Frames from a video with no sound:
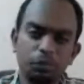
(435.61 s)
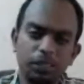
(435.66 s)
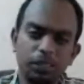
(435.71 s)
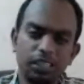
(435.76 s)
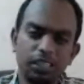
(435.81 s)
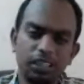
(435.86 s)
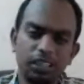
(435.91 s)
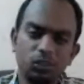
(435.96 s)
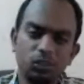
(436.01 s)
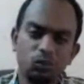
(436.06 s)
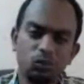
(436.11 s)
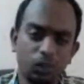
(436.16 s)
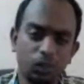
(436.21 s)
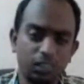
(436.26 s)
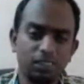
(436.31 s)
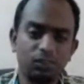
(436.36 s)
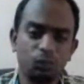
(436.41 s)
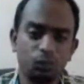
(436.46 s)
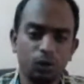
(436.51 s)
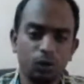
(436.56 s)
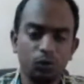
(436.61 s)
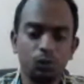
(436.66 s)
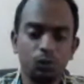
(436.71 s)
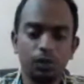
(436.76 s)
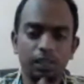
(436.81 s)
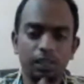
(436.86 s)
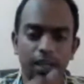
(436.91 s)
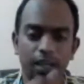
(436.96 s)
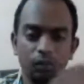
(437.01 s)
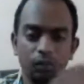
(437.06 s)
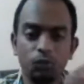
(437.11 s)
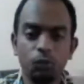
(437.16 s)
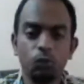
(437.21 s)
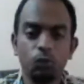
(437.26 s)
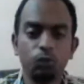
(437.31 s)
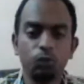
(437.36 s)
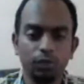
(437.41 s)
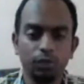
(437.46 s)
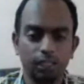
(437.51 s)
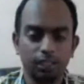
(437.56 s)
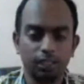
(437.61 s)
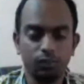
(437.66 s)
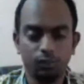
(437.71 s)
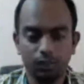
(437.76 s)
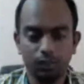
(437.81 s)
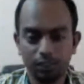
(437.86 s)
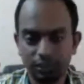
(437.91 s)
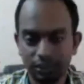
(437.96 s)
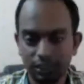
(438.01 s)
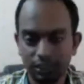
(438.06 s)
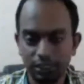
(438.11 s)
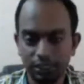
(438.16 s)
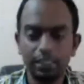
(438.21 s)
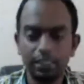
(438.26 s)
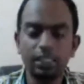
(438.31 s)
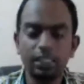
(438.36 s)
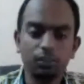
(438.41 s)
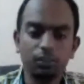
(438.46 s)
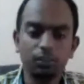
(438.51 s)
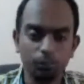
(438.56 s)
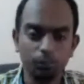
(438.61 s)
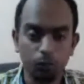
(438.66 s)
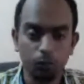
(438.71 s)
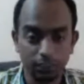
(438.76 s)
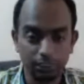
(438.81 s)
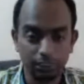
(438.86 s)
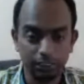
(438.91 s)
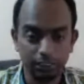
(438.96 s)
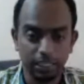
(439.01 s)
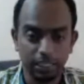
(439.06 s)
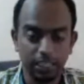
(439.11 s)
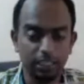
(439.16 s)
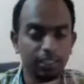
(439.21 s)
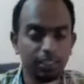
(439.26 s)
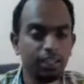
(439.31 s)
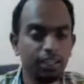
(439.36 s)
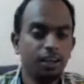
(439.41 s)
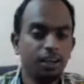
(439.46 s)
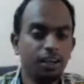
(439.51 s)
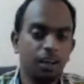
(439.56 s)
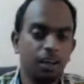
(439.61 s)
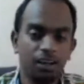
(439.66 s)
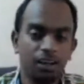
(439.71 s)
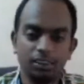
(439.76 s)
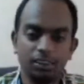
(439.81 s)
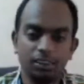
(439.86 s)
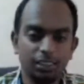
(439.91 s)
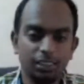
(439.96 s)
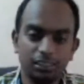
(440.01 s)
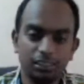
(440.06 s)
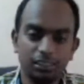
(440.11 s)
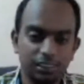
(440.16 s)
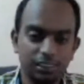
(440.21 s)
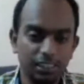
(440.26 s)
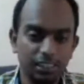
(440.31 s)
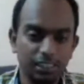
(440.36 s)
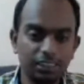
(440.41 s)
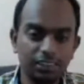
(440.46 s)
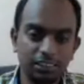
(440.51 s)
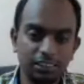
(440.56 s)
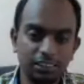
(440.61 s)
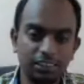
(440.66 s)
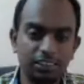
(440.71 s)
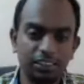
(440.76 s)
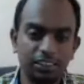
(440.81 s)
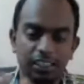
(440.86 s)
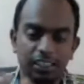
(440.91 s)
So what do I have to do with that? What is the need of processing that? Just let it sit there.